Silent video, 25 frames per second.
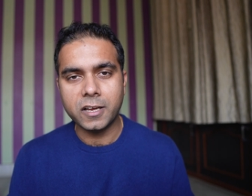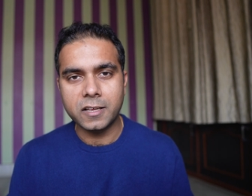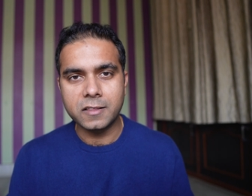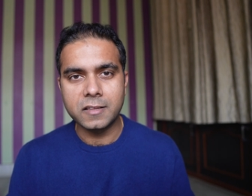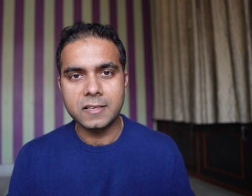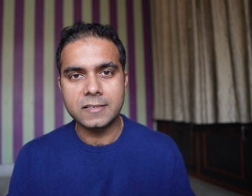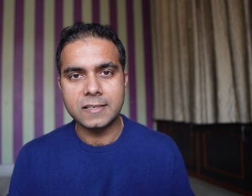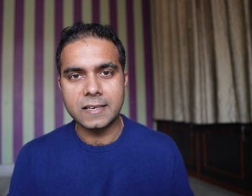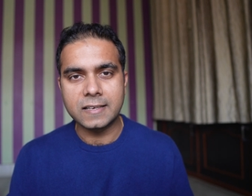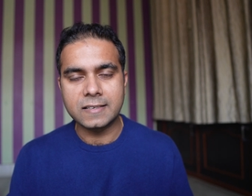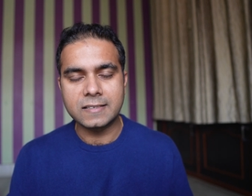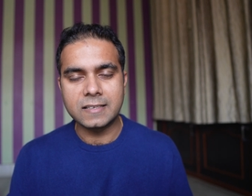in
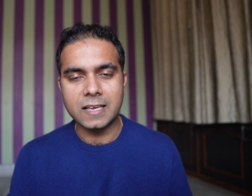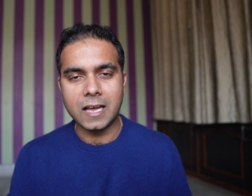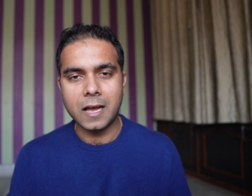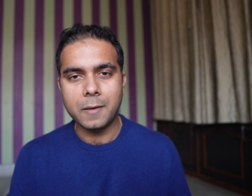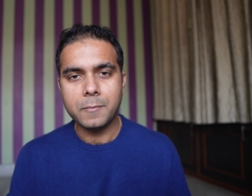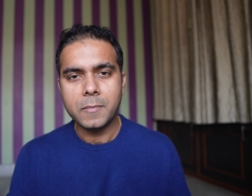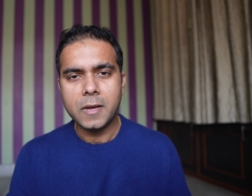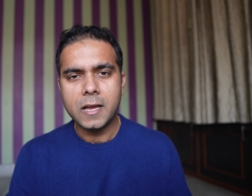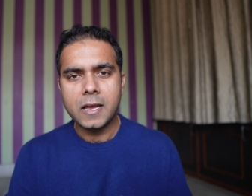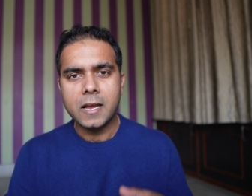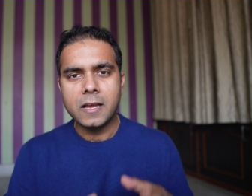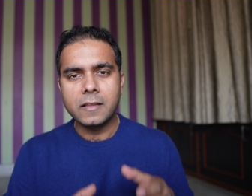this
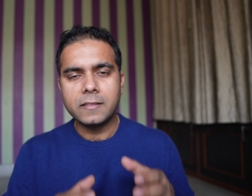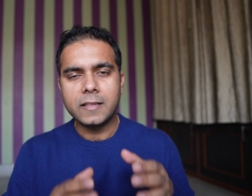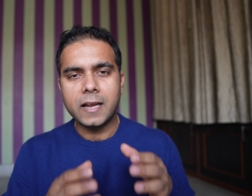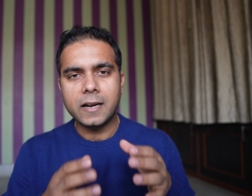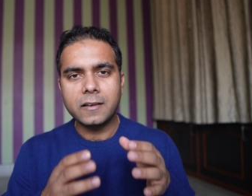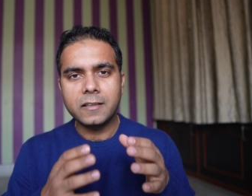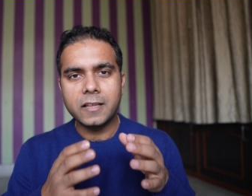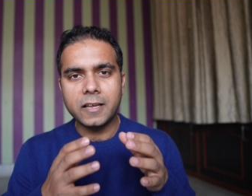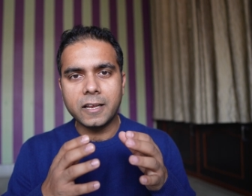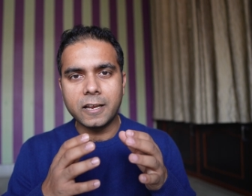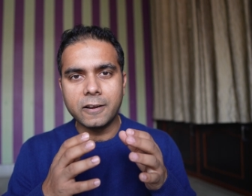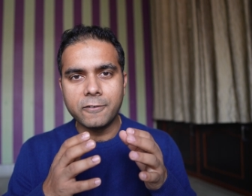exam,
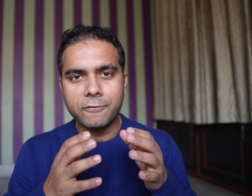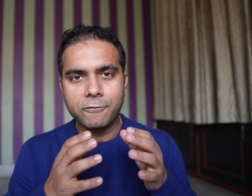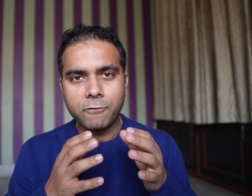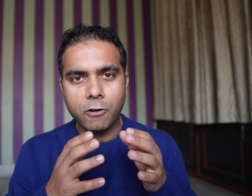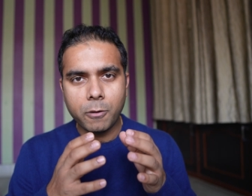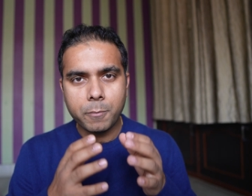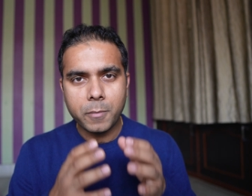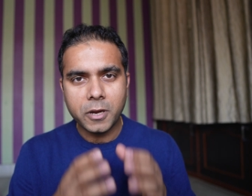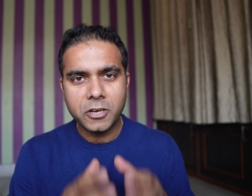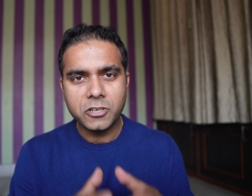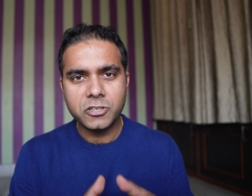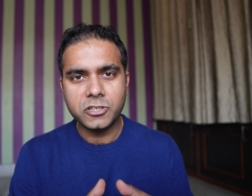that the
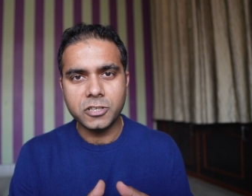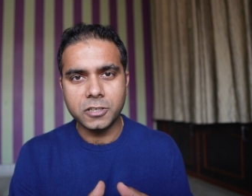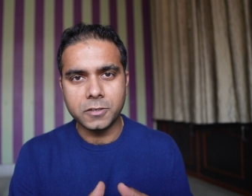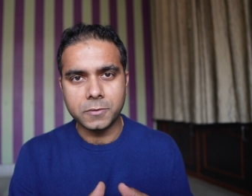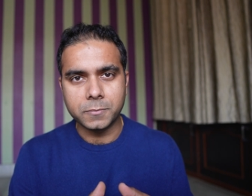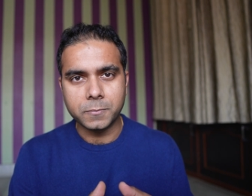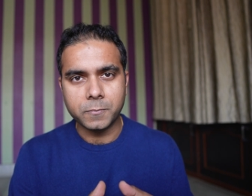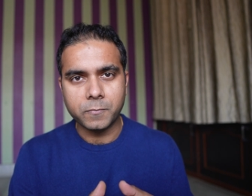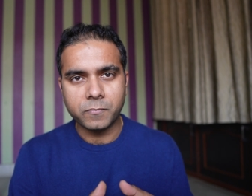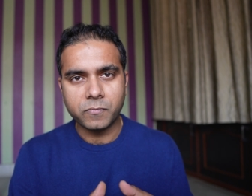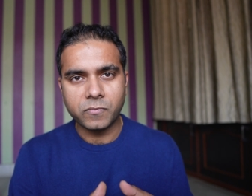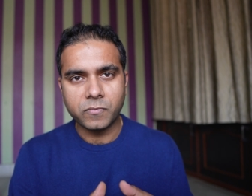information,